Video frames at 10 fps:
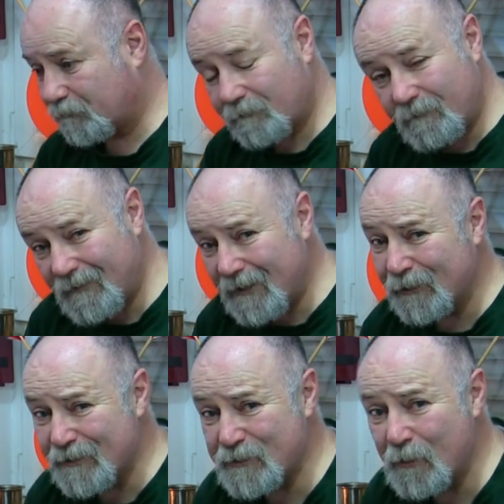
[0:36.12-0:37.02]

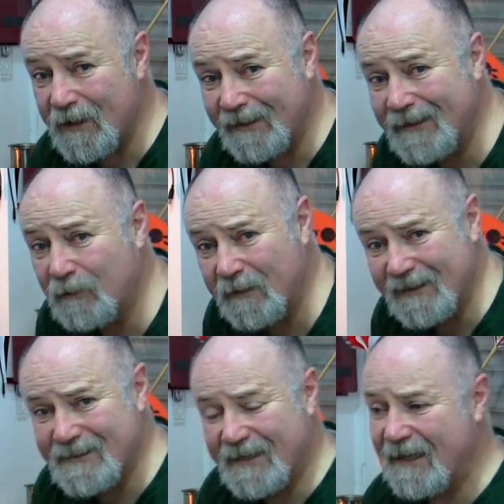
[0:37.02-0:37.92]
I'm going to talk a little
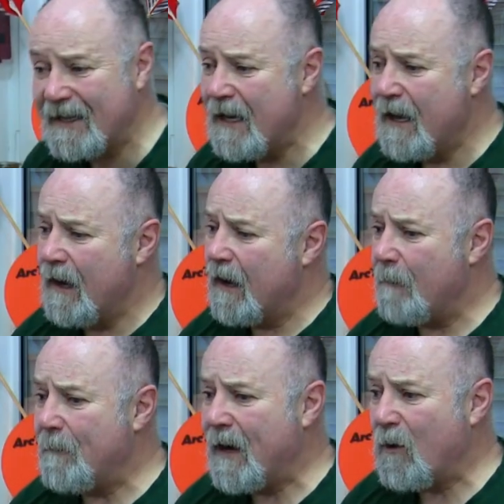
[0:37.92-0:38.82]
bit today
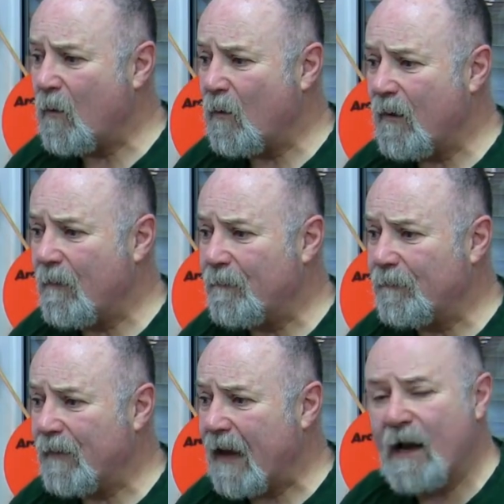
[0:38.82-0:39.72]
about
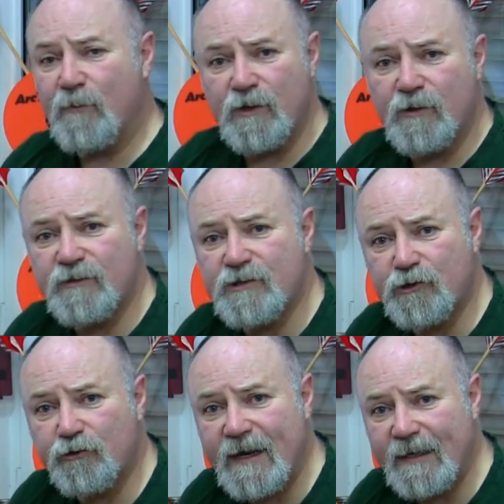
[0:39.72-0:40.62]
how you can
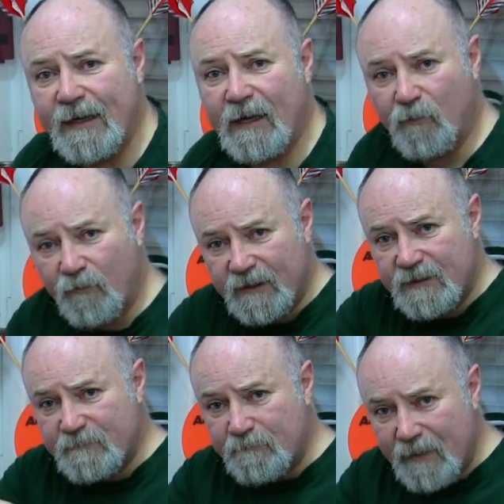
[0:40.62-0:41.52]
straighten out
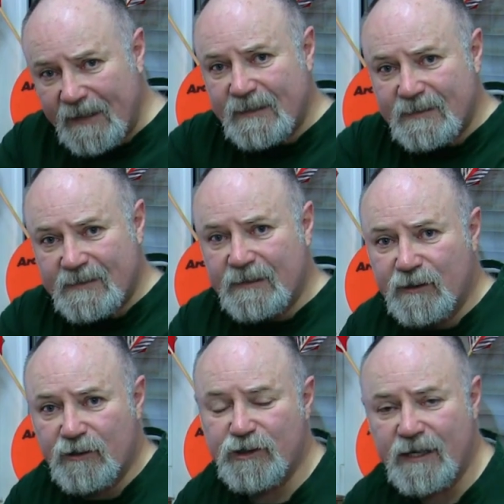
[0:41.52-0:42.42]
these bends in
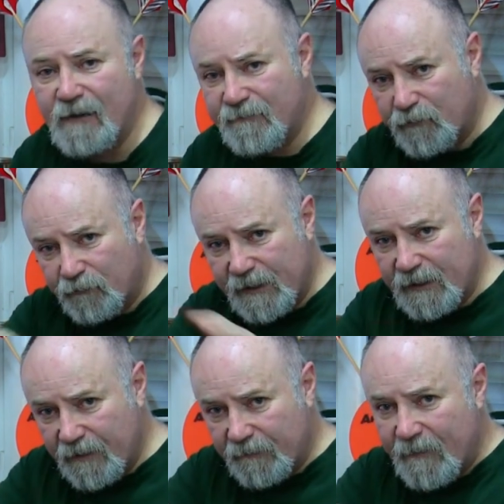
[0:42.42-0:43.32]
your shaft or
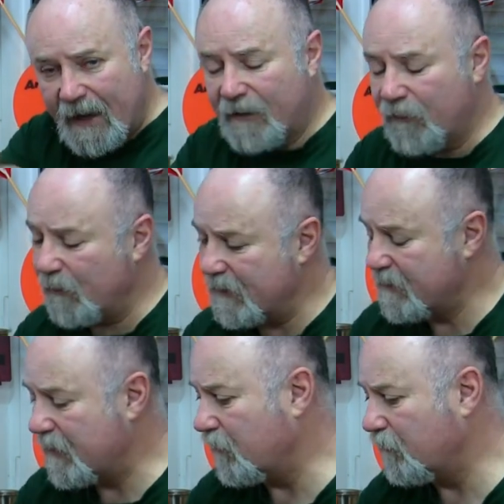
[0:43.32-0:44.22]
in your arrow
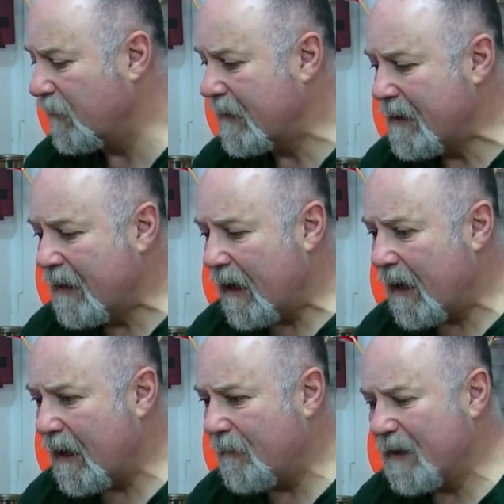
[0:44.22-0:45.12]
itself.
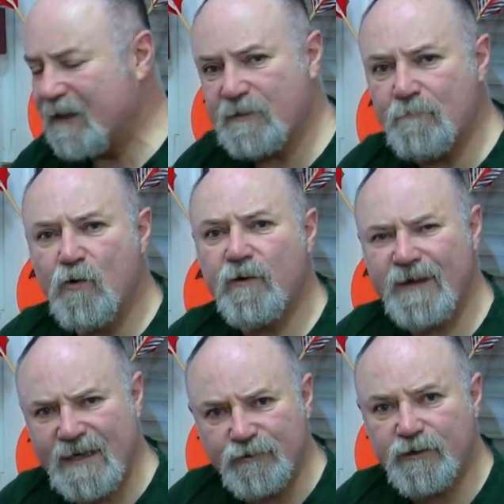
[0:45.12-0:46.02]
Um, it's more of
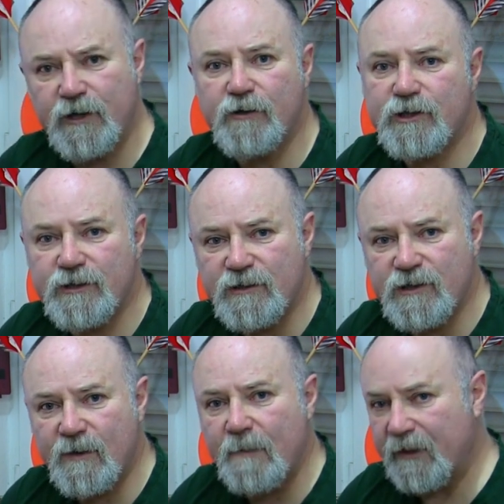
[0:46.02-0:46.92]
an introduction
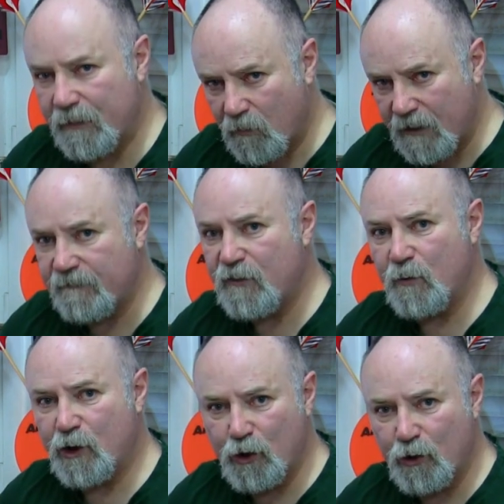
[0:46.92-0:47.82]
to it, but it will give
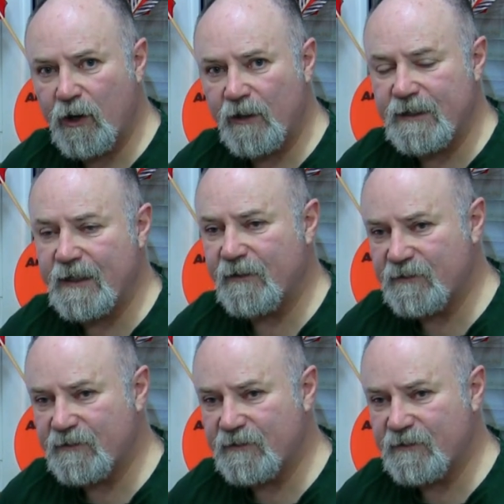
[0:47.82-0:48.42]
you a good idea.